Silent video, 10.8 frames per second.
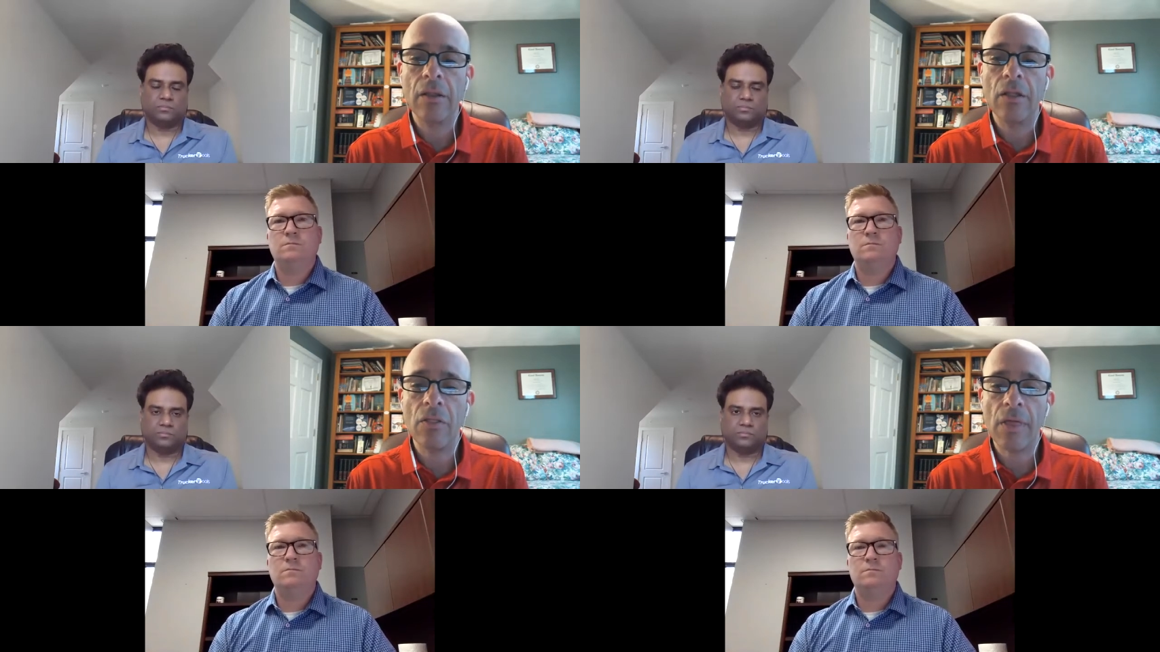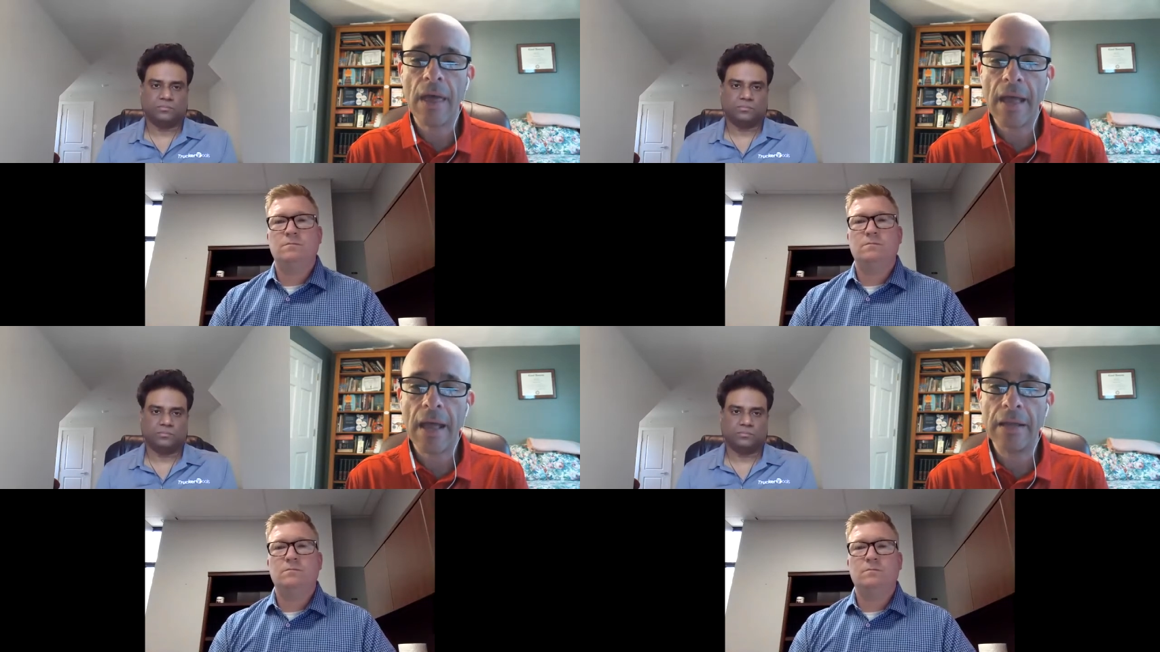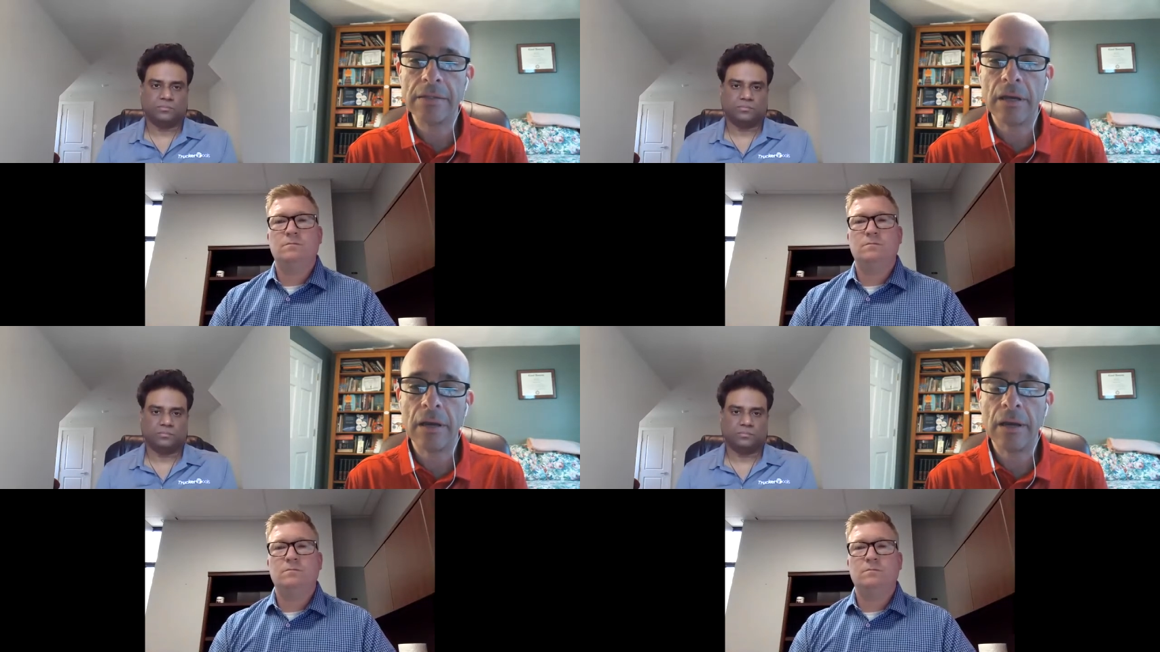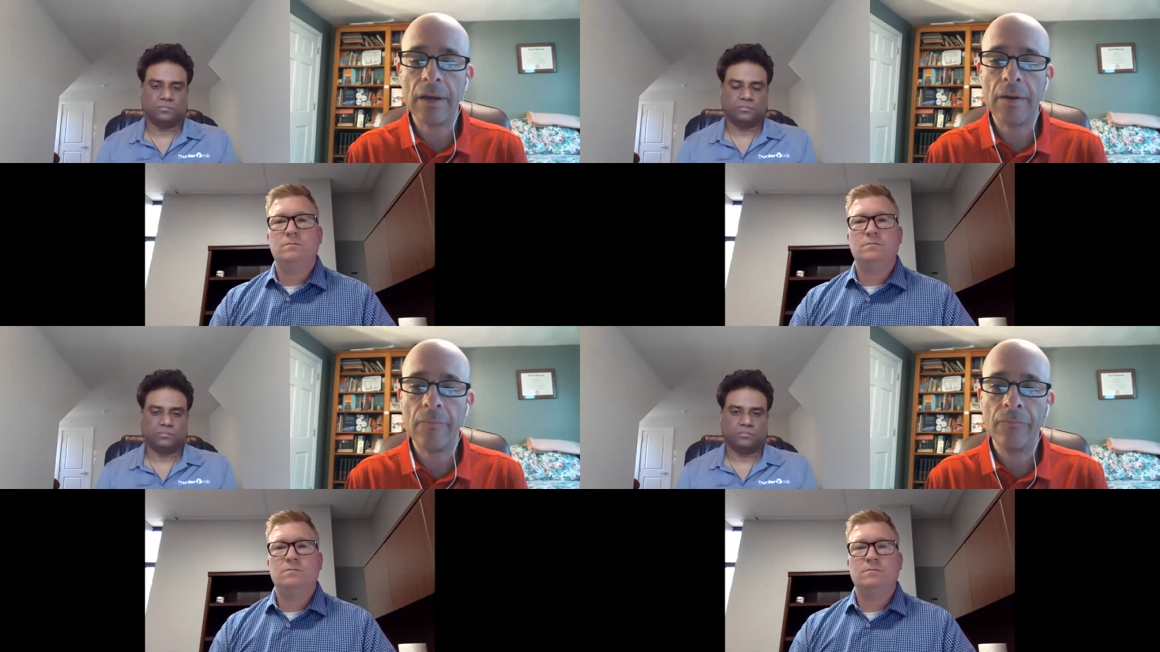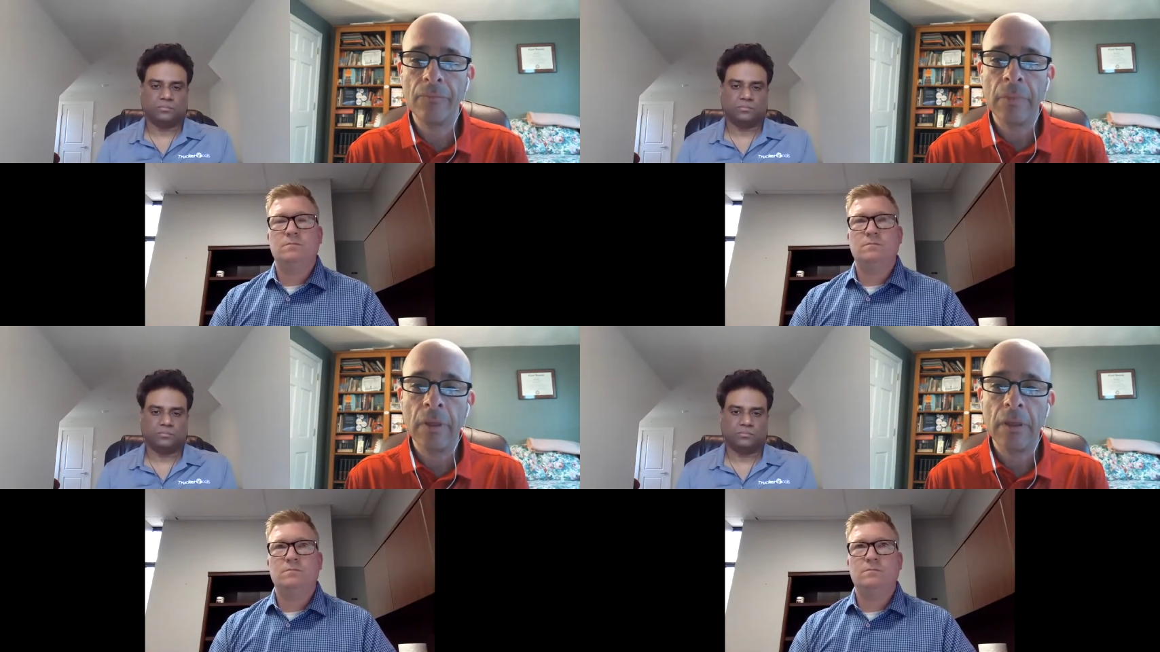Speaker 1: that, um,
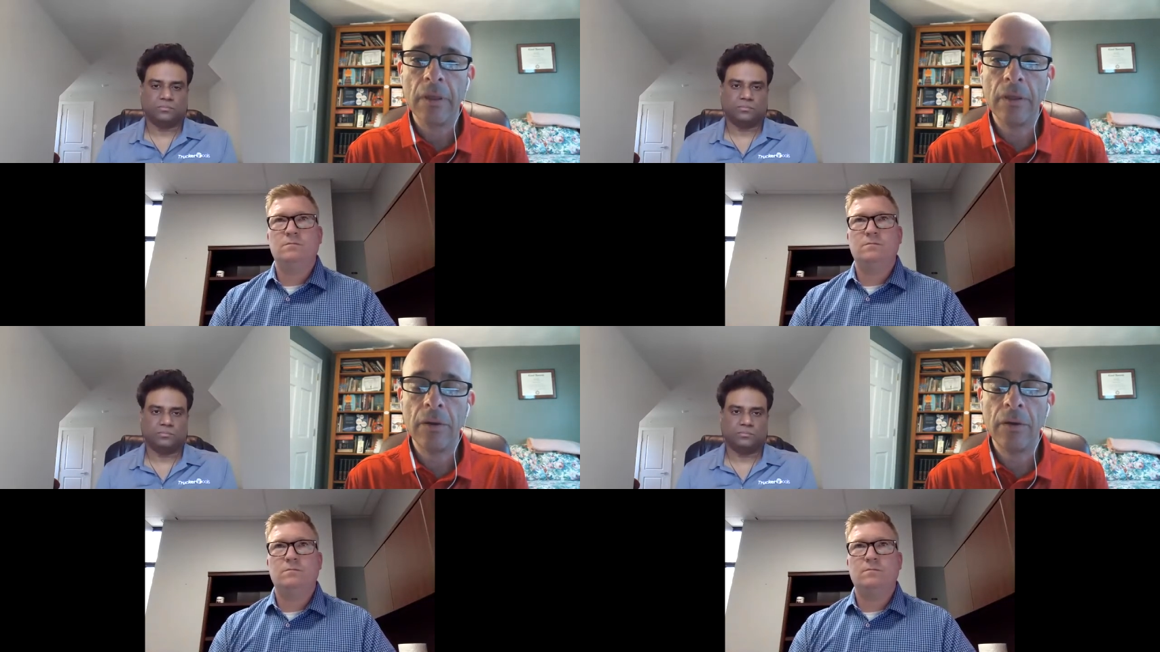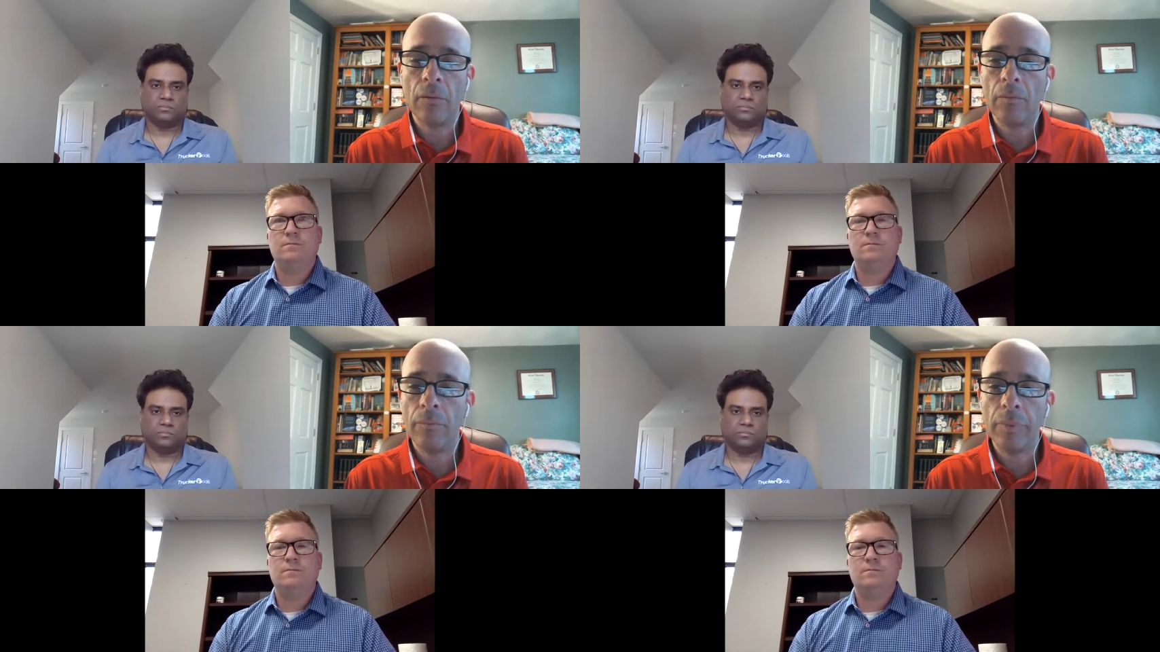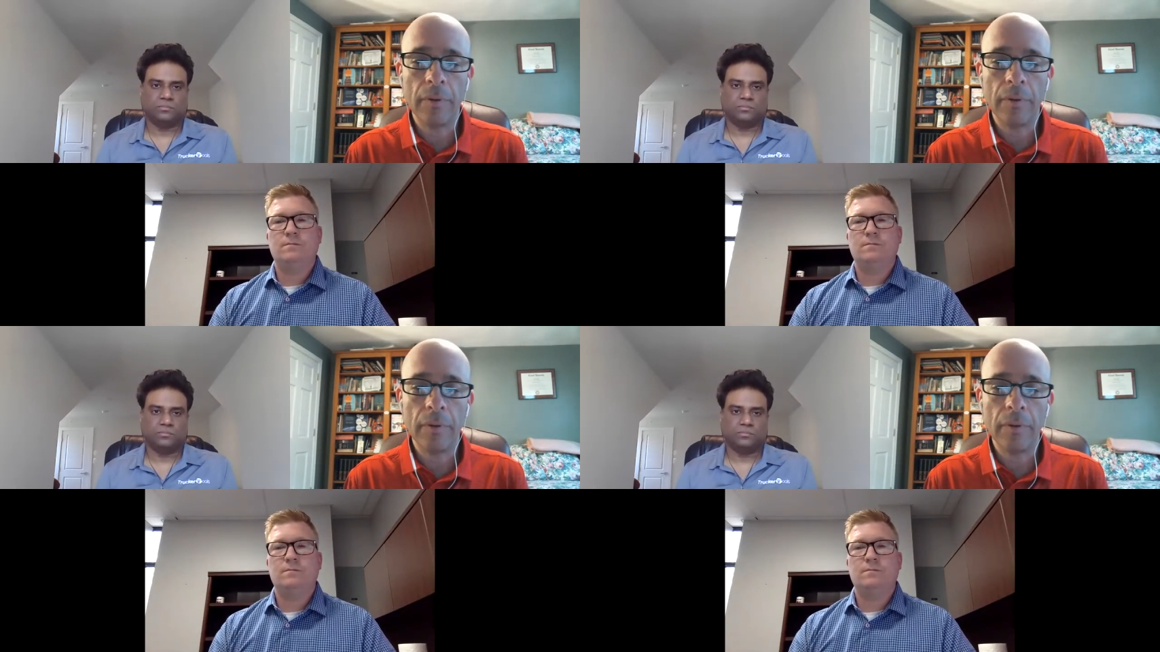you know,